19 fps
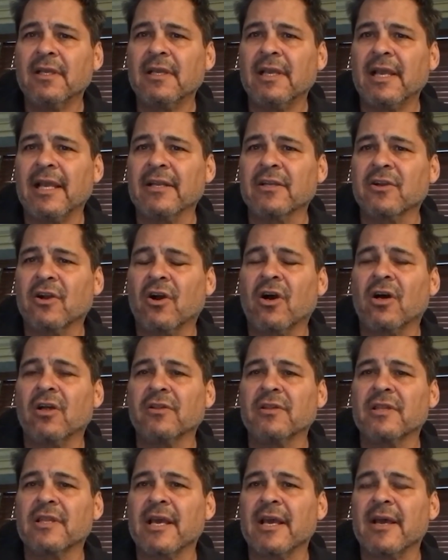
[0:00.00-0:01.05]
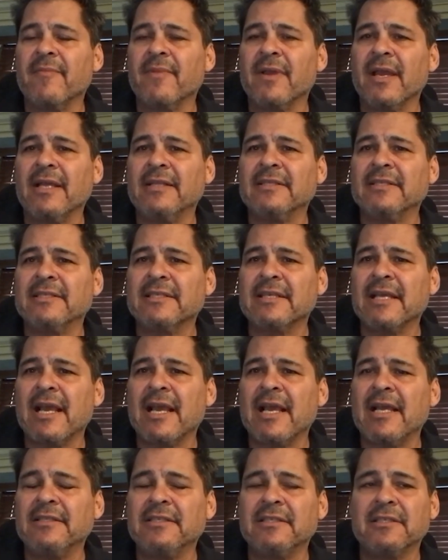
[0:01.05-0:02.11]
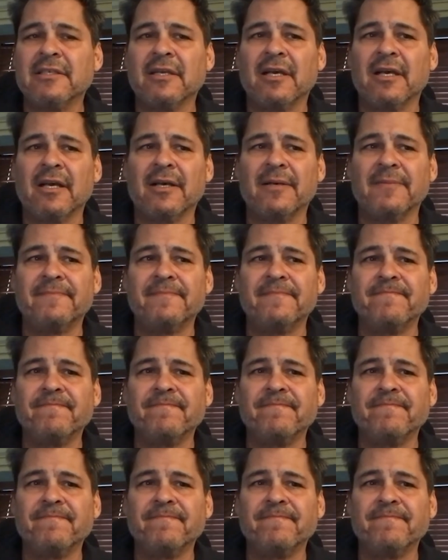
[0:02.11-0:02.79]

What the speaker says: and called them and said, I